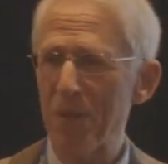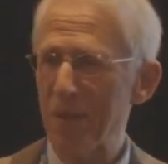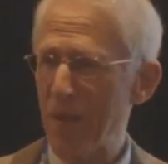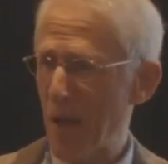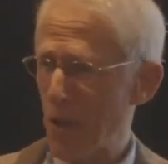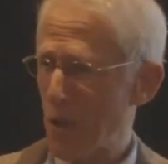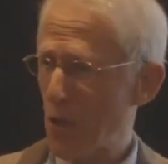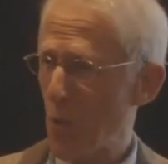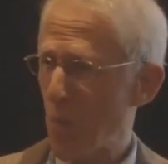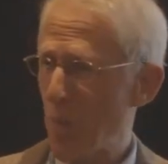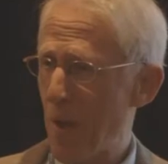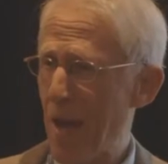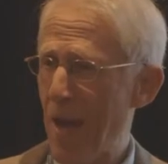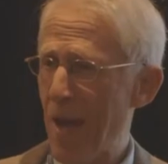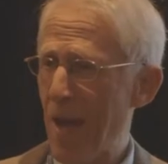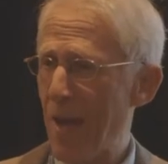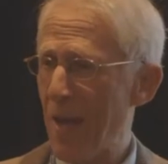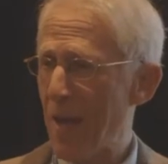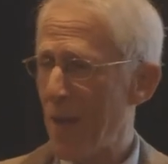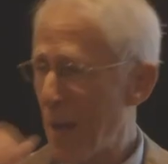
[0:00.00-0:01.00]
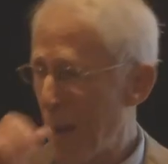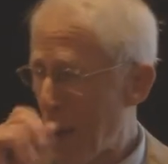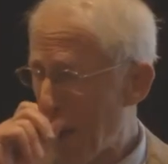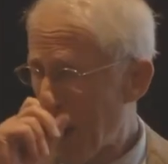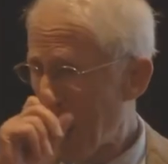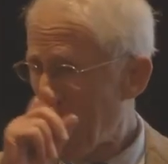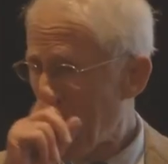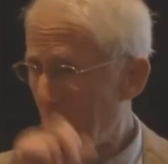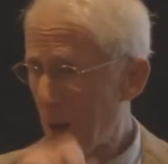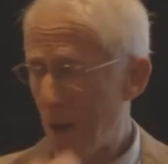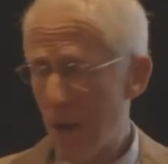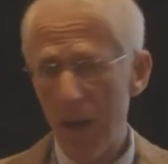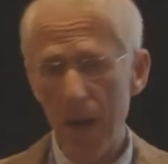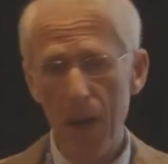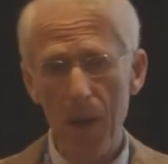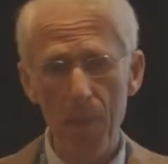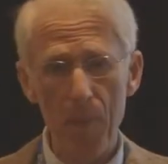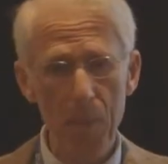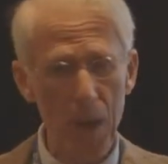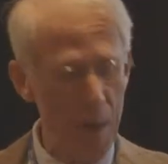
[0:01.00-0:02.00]
it's not so bad,
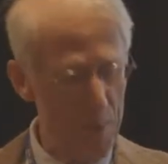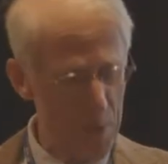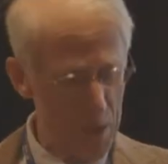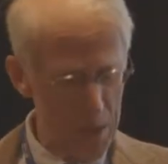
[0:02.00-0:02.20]
I'm